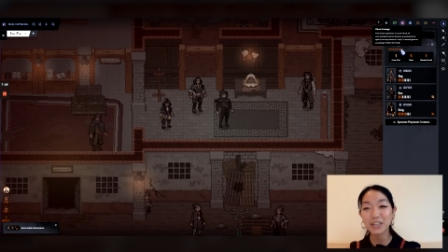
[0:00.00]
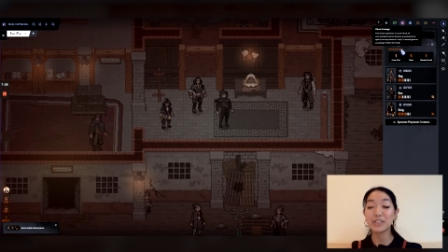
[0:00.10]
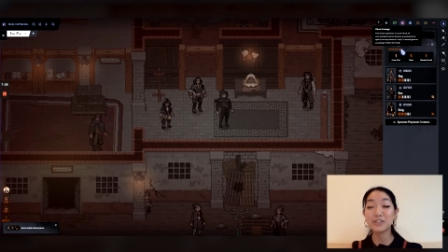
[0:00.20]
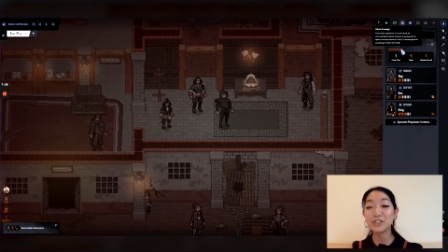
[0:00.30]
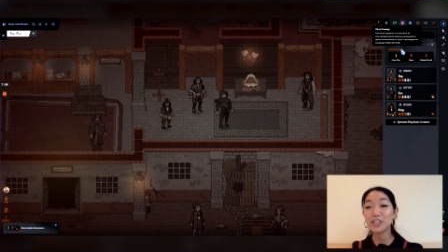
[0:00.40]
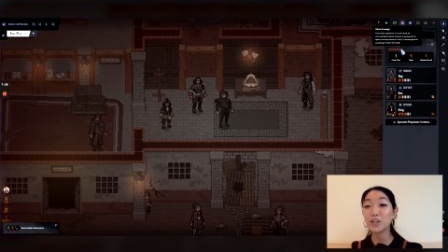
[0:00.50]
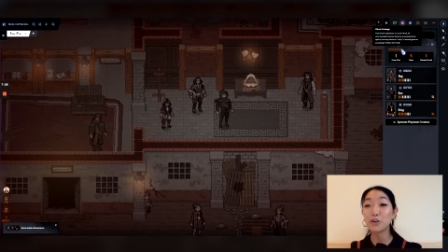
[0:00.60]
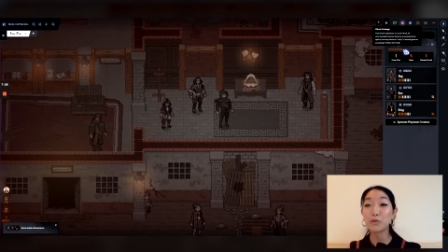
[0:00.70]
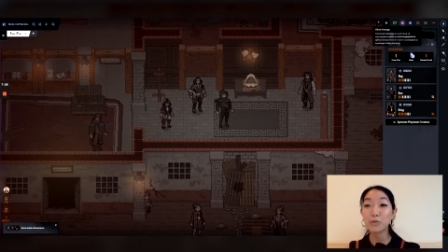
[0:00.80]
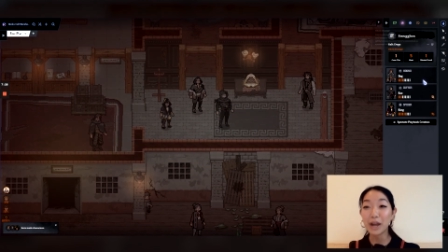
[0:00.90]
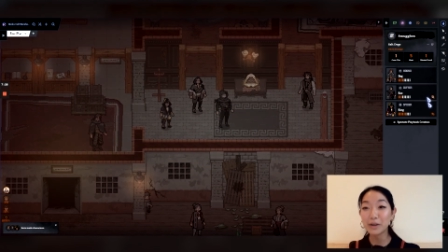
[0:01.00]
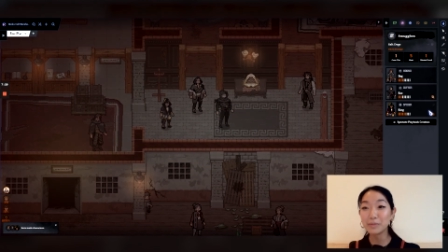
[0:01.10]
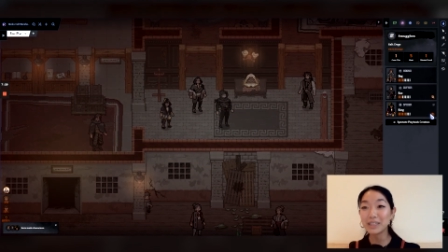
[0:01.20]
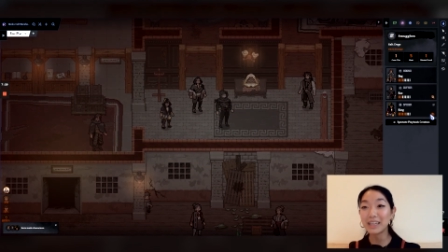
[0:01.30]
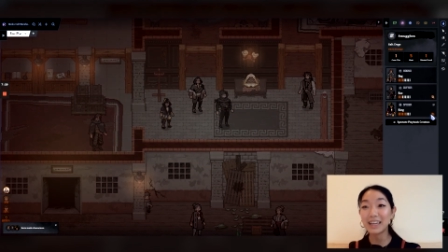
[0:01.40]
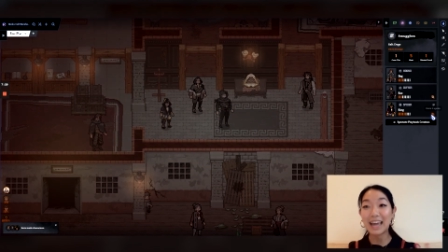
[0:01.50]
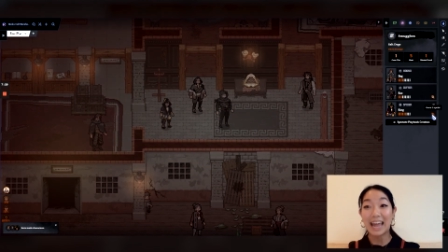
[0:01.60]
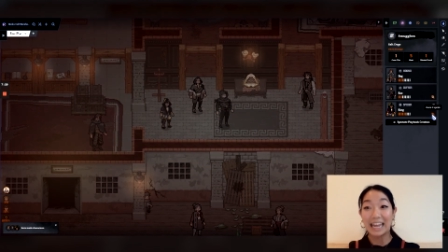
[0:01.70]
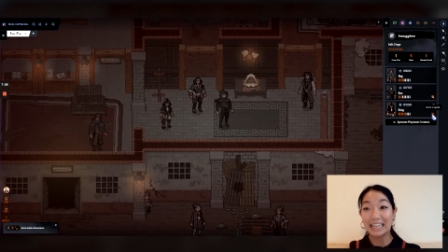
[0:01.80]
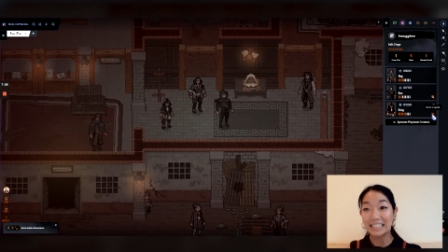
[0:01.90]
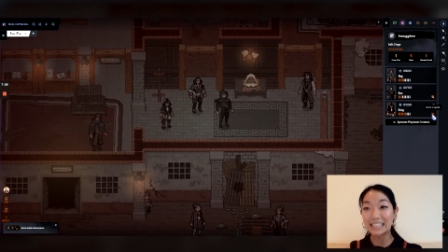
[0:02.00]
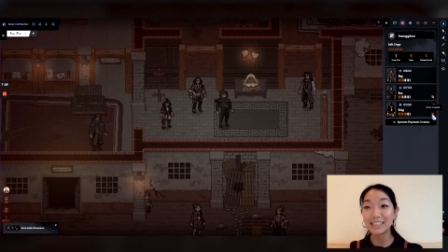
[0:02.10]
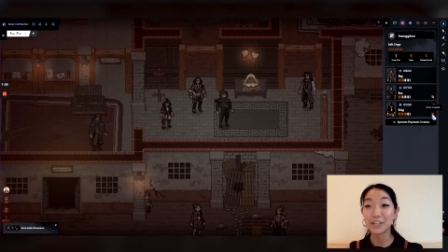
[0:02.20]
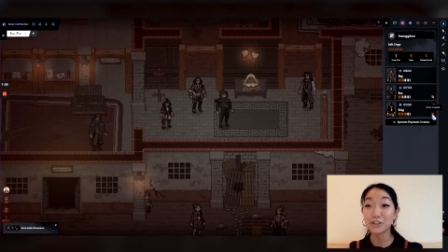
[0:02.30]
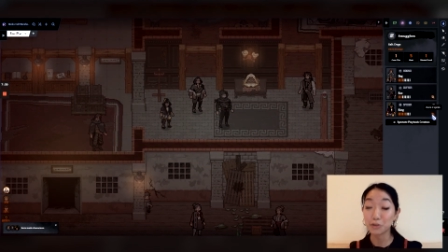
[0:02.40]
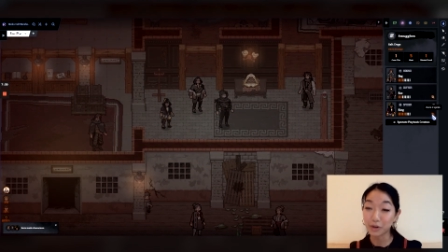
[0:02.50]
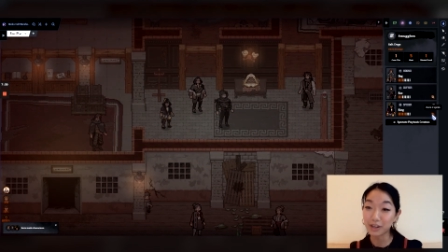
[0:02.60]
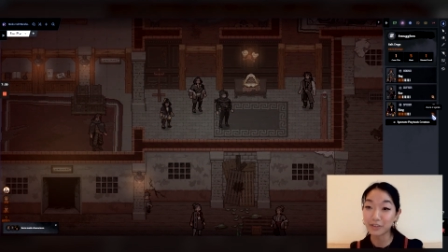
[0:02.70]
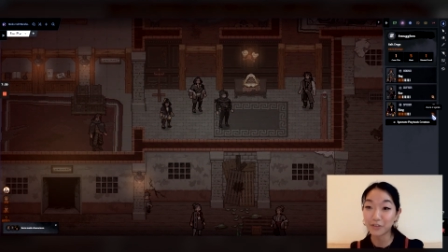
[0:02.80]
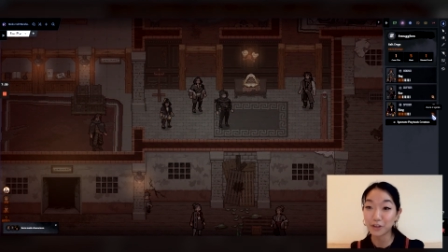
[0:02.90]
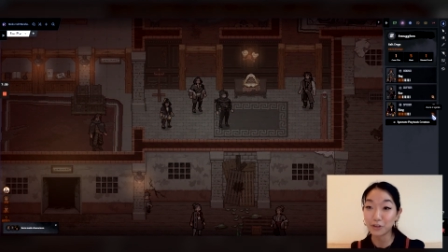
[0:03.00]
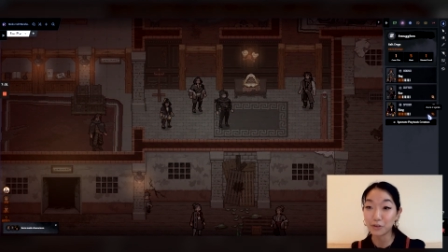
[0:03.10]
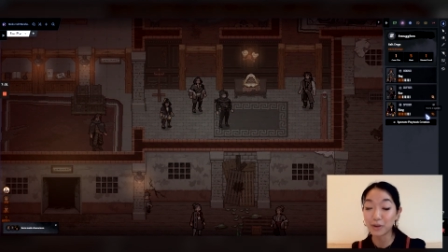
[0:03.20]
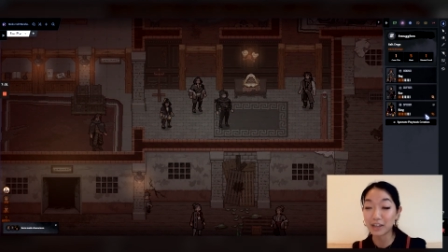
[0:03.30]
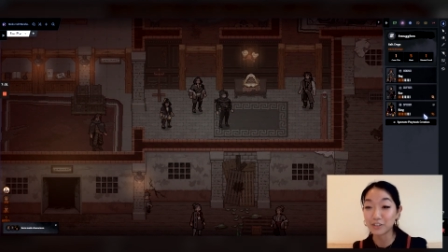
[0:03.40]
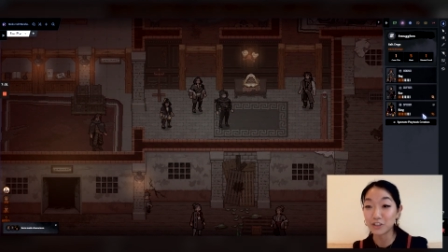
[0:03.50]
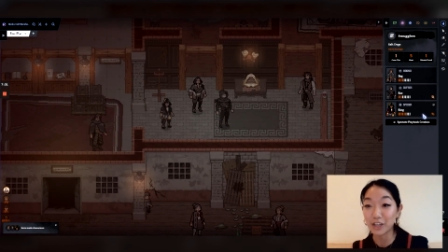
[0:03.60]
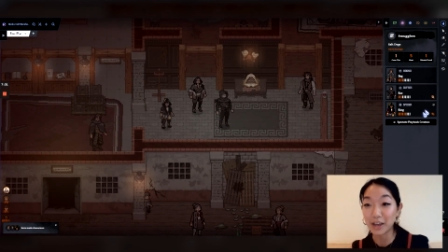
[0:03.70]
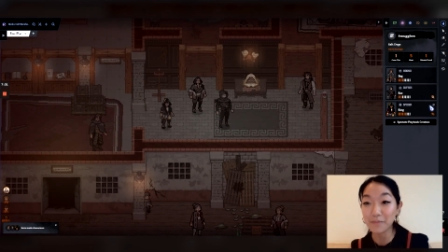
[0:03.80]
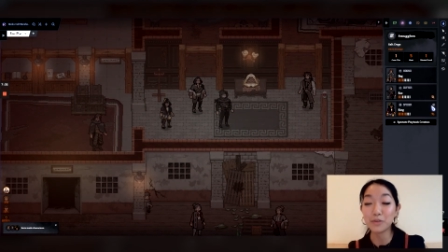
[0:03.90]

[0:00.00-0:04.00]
This is just an incredibly handy shortcut for you as a GM.